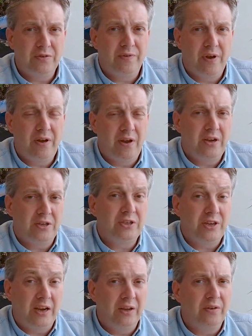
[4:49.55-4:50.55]

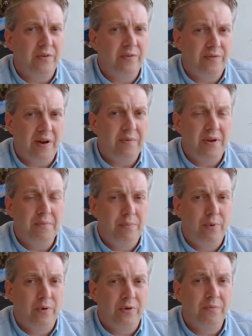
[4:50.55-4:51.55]
a second very
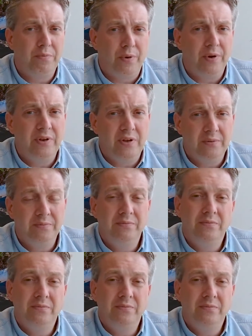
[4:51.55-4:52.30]
important point.